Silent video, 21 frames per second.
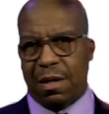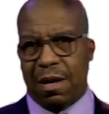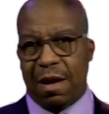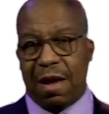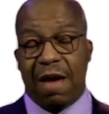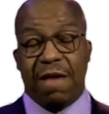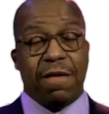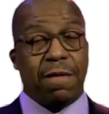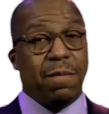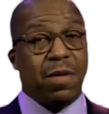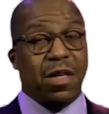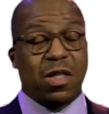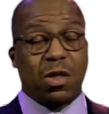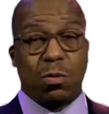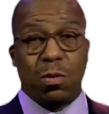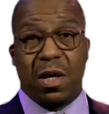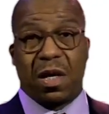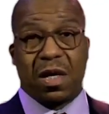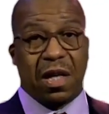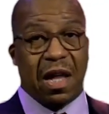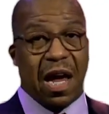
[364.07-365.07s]
If you miss three
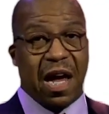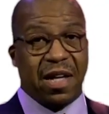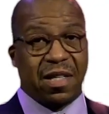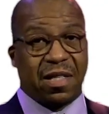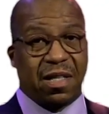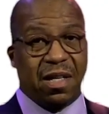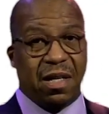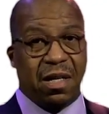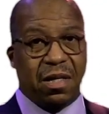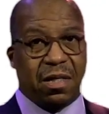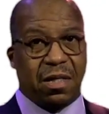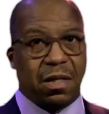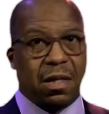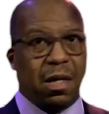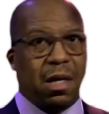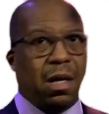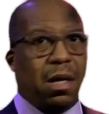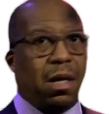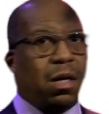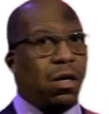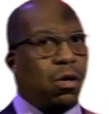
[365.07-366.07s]
classes,
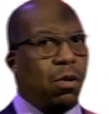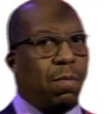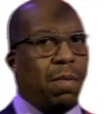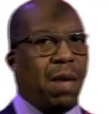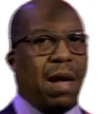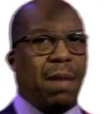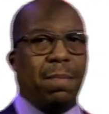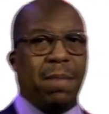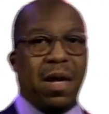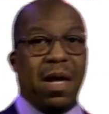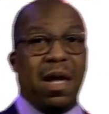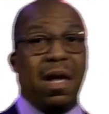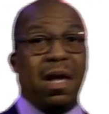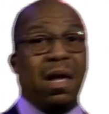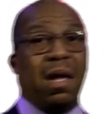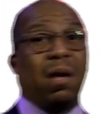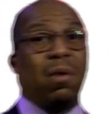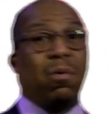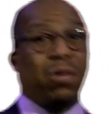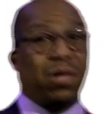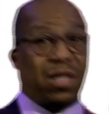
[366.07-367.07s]
you may be
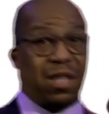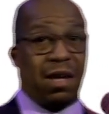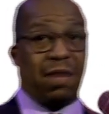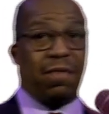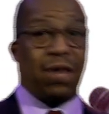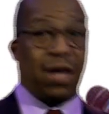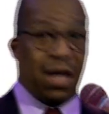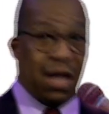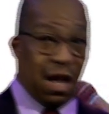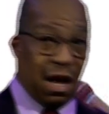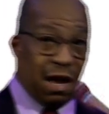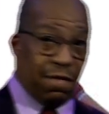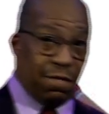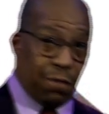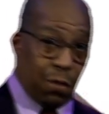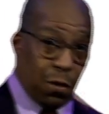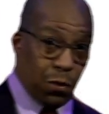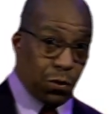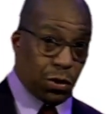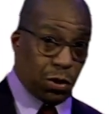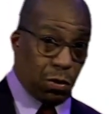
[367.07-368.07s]
receiving an
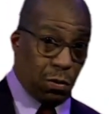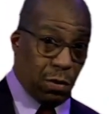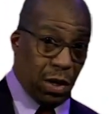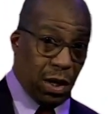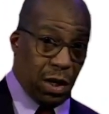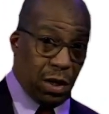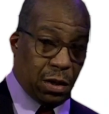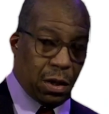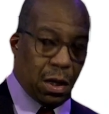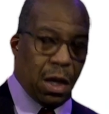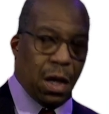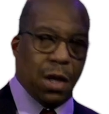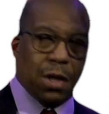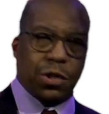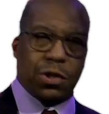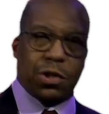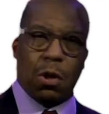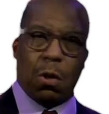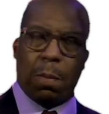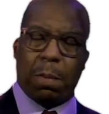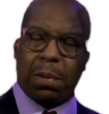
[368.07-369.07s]
adverse grade.
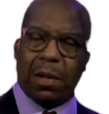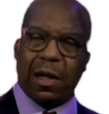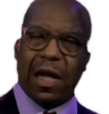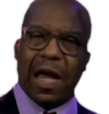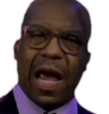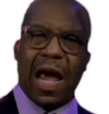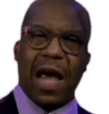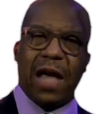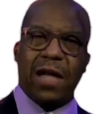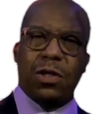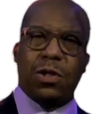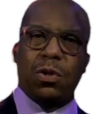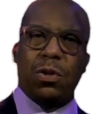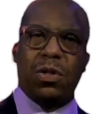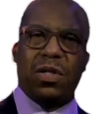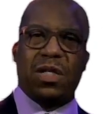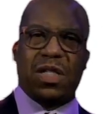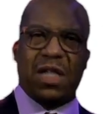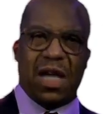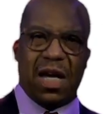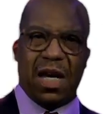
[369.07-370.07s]
So plan to
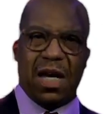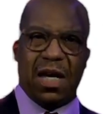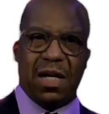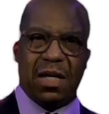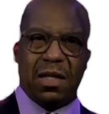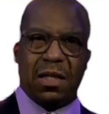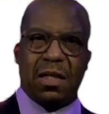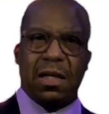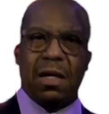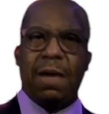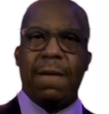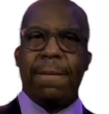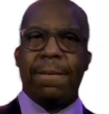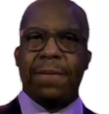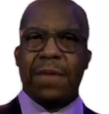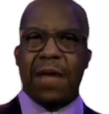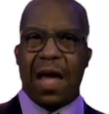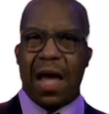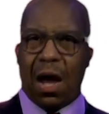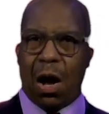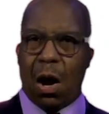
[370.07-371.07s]
attend
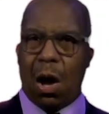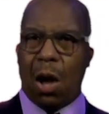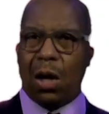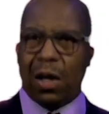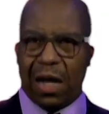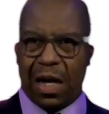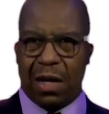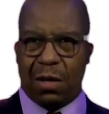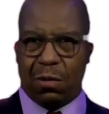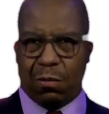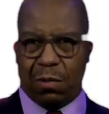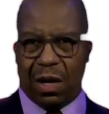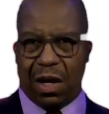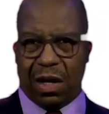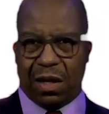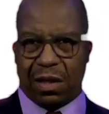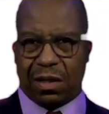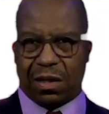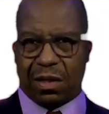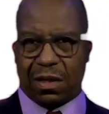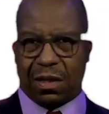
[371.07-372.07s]
all eight
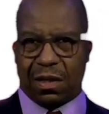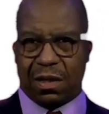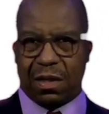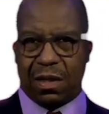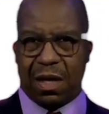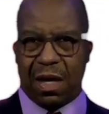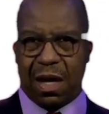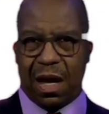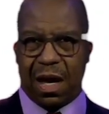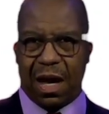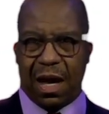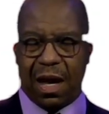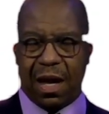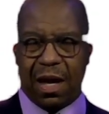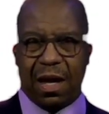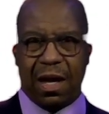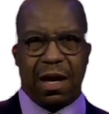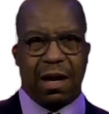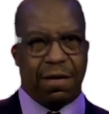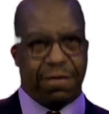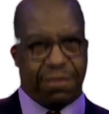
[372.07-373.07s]
weeks,
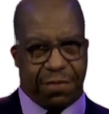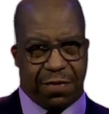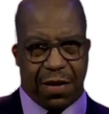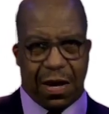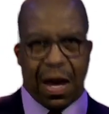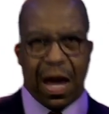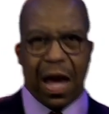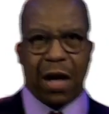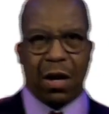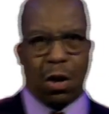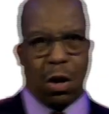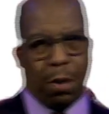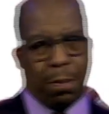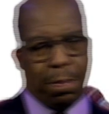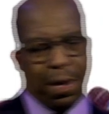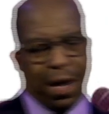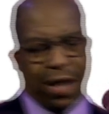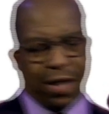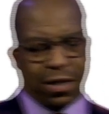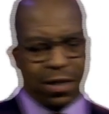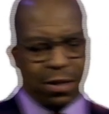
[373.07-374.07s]
if at all
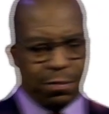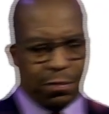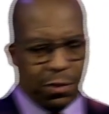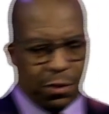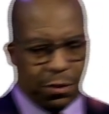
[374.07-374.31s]
possible.